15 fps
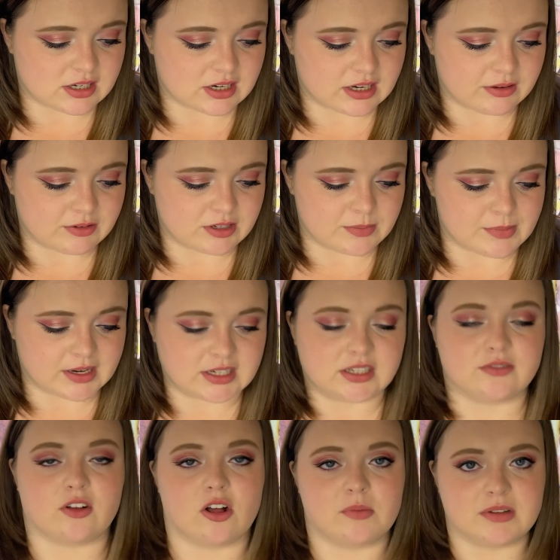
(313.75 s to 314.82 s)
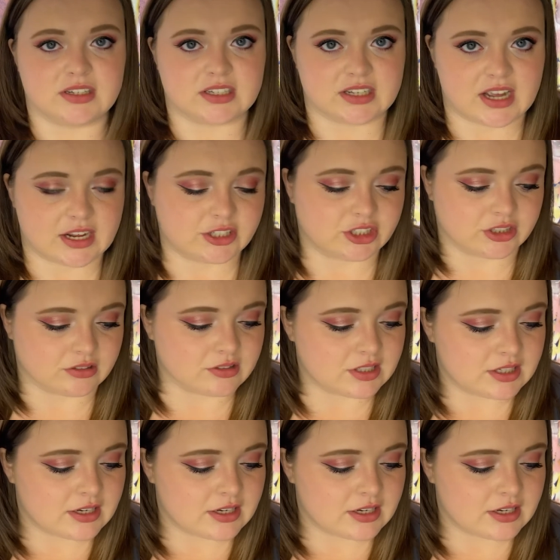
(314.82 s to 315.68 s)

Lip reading: It was a mix of almonds and cashews.